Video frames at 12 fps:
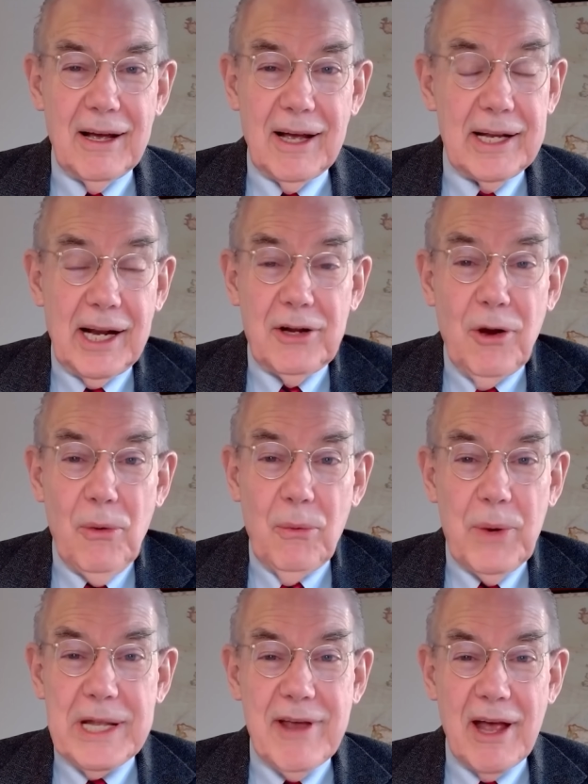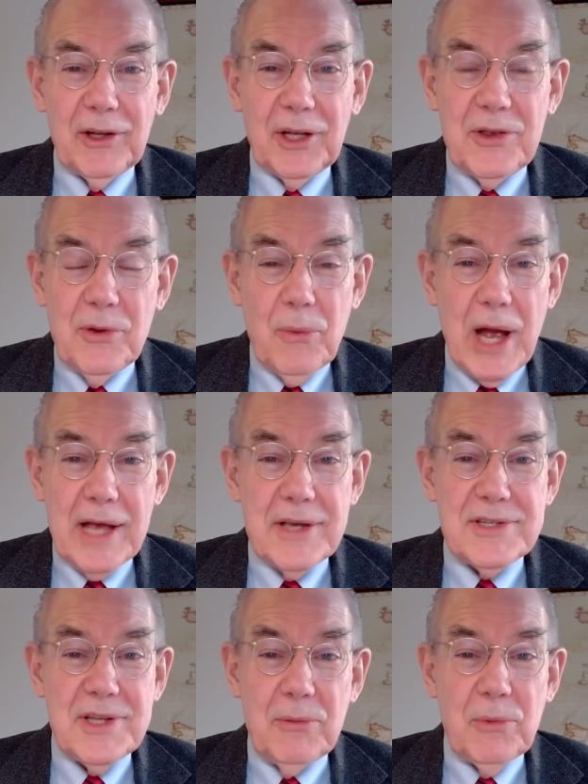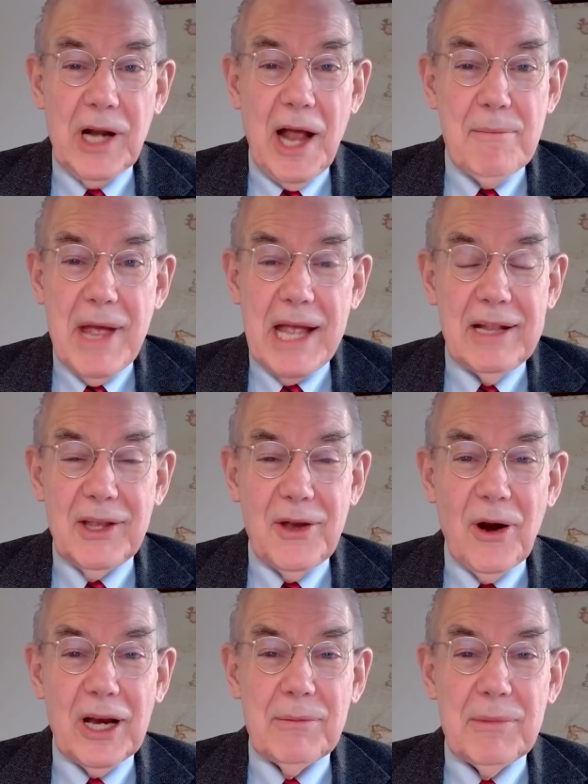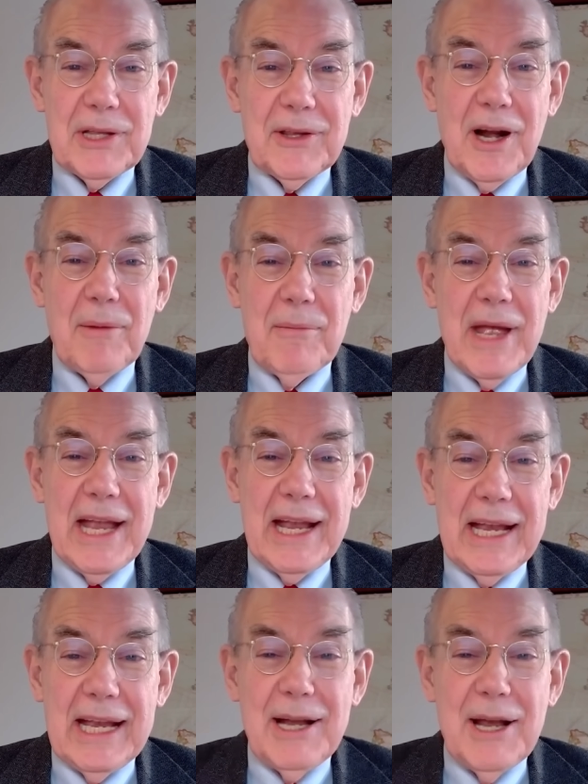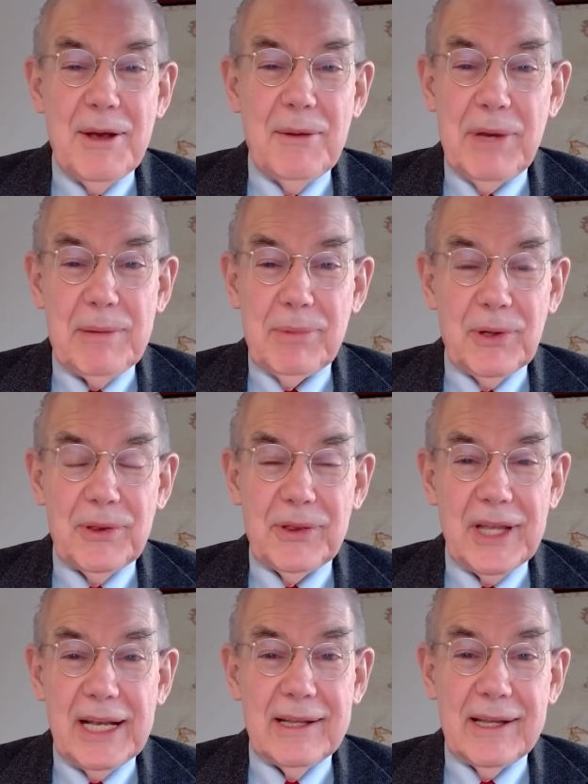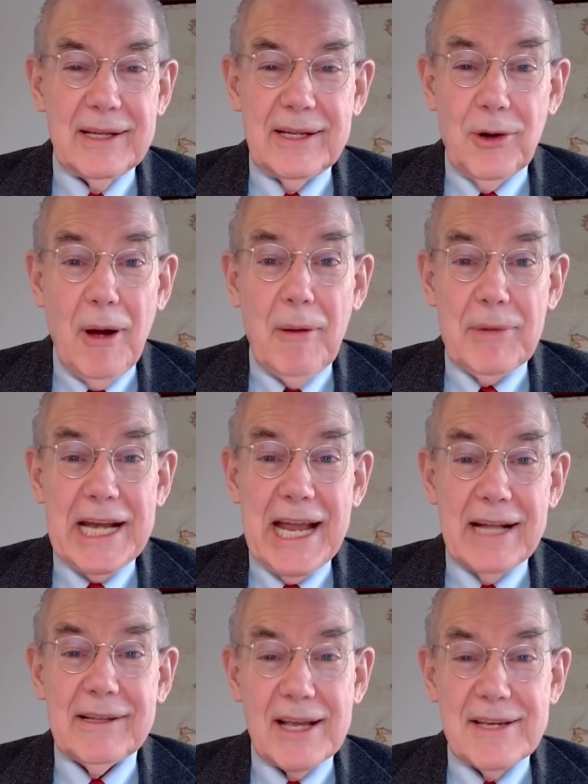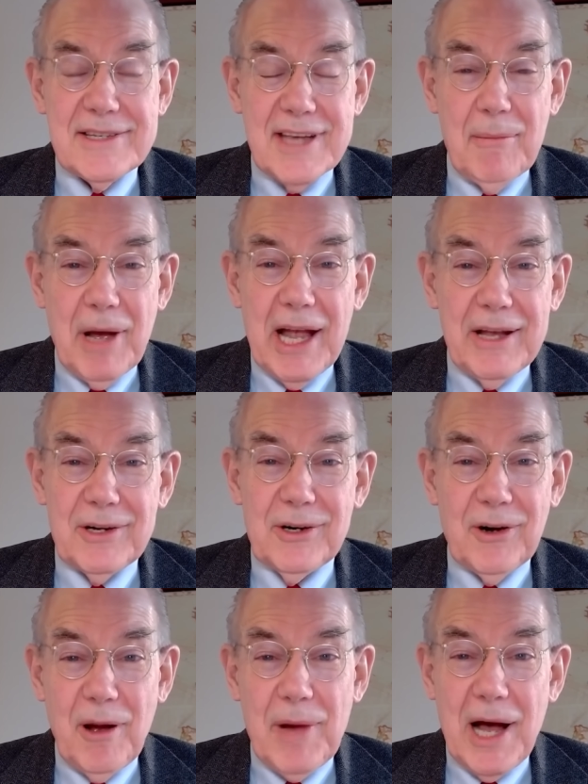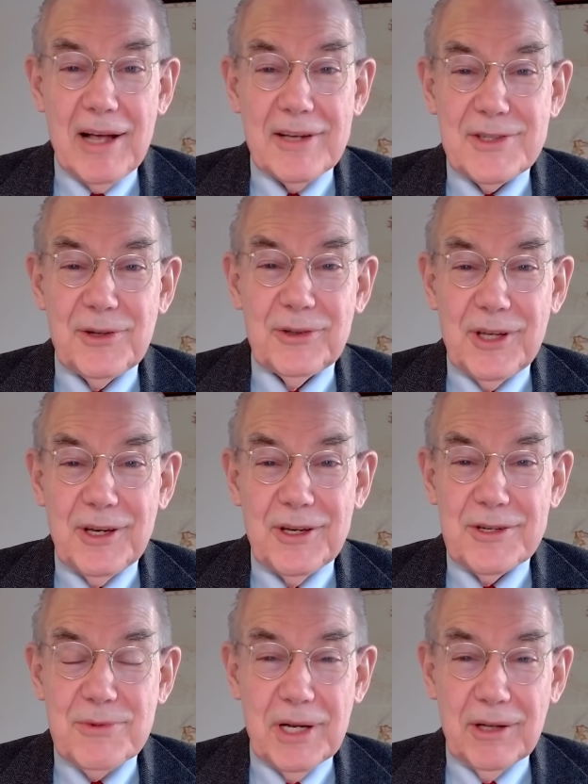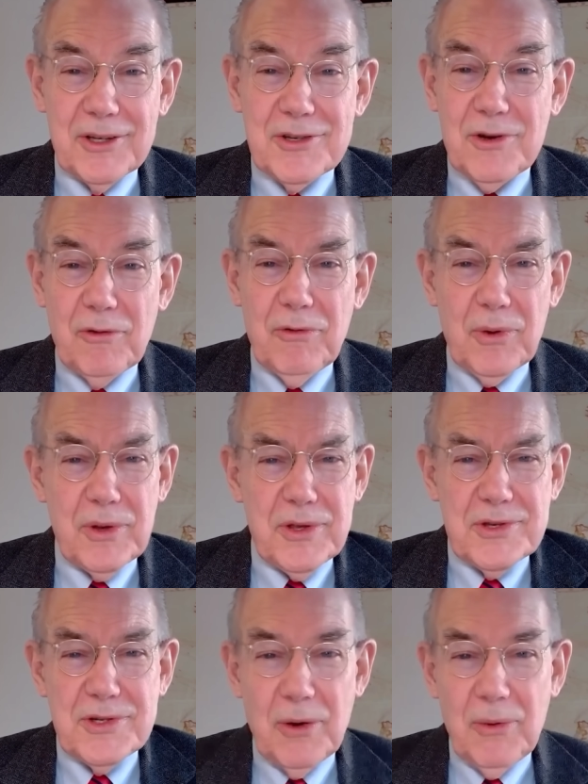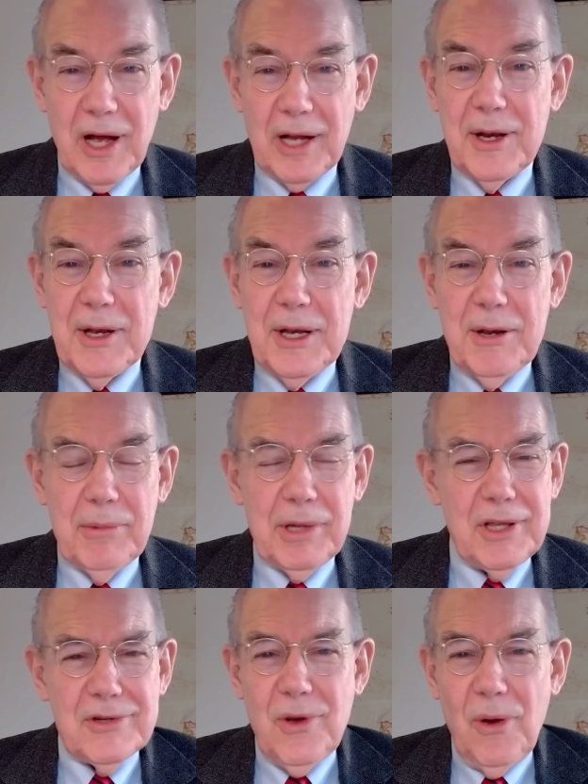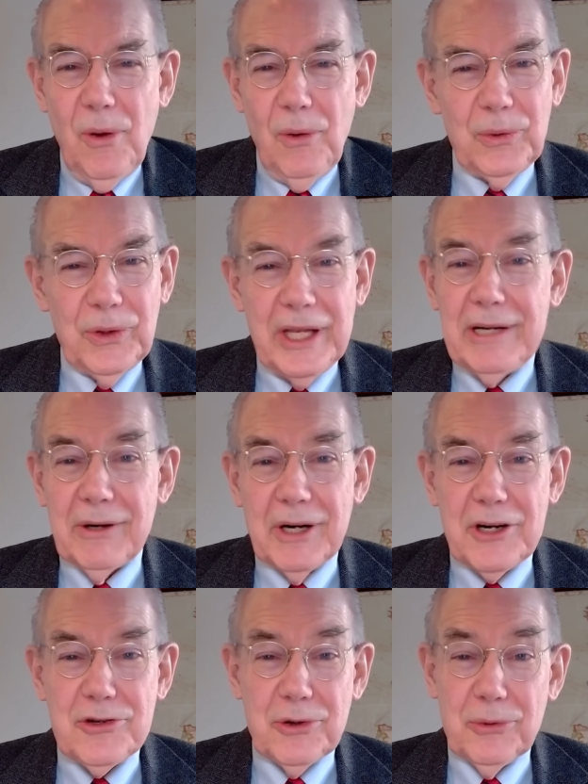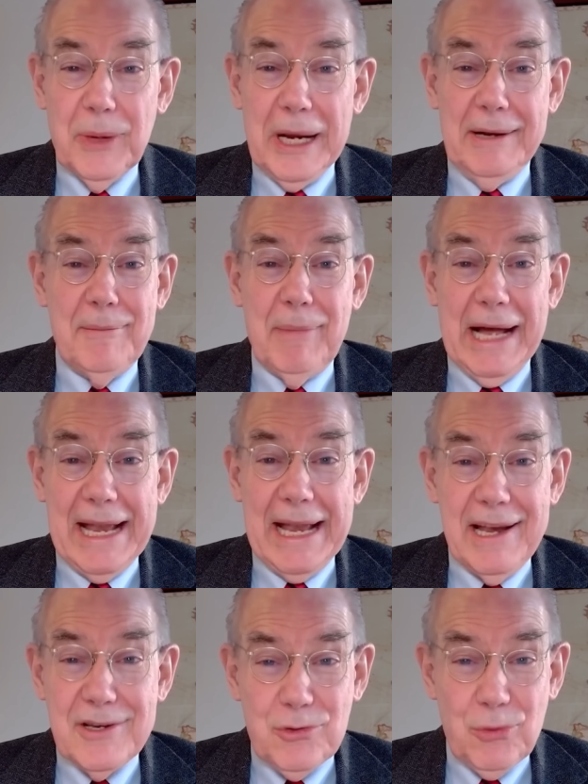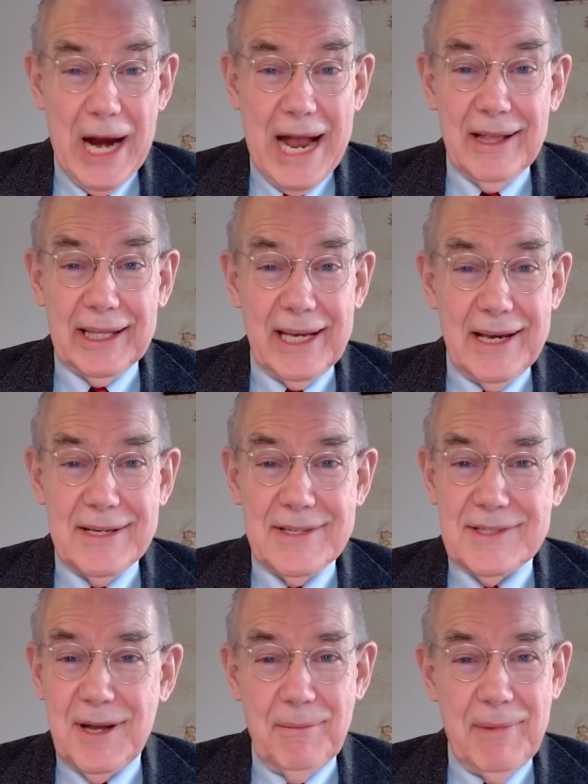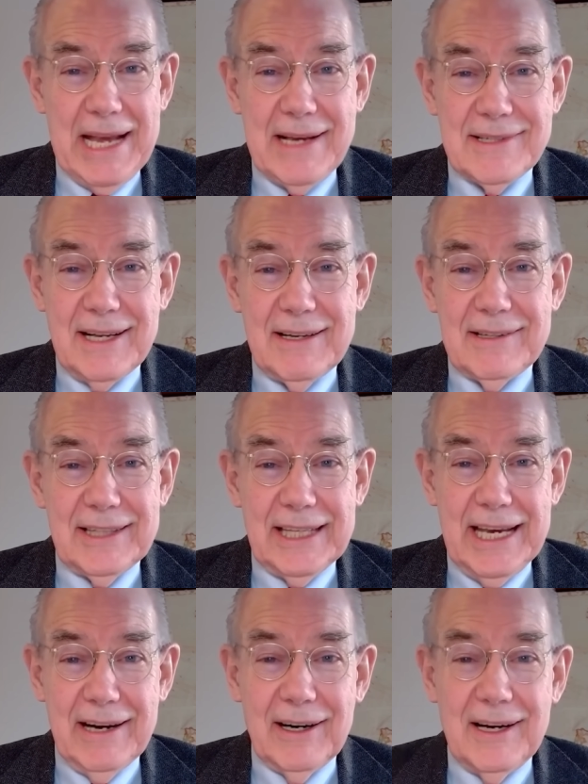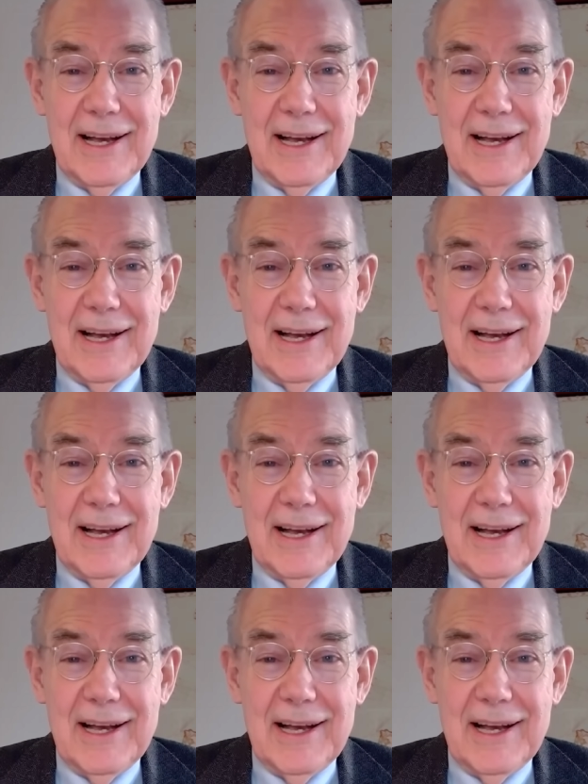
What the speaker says: And I know we tell it in the West, and when I make the argument that I'm making, people think that, I'm an anti-Semite or I'm hostile to Israel and so forth and so on. But there's a whole literature written by Israelis that makes it clear